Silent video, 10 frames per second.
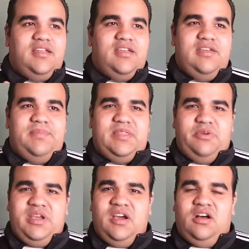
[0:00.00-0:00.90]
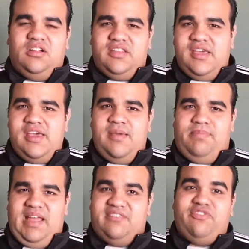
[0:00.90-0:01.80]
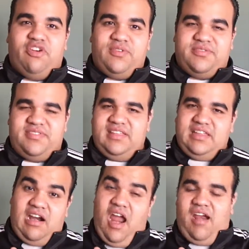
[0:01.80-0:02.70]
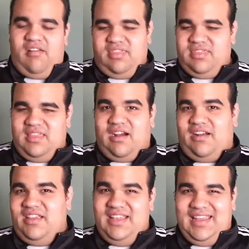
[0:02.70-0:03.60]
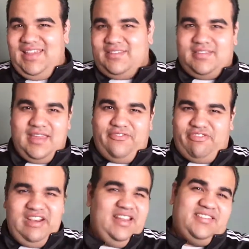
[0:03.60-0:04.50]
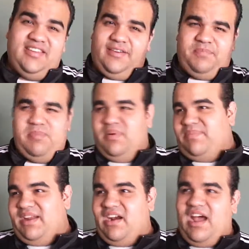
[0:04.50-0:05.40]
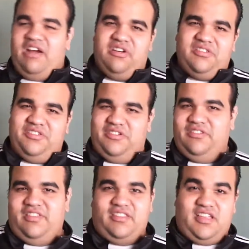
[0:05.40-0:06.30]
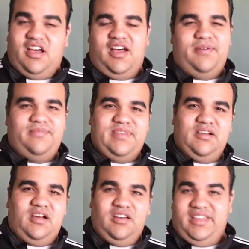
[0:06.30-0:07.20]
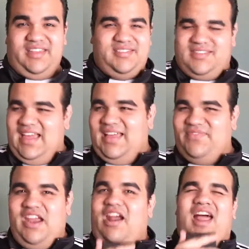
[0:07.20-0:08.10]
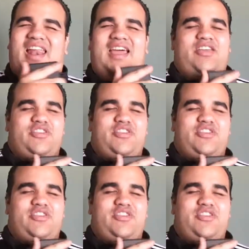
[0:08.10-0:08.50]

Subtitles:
Between all the platforms that there are Elance, Freelancer, People Per Hour, Guru.com, Odesk, there are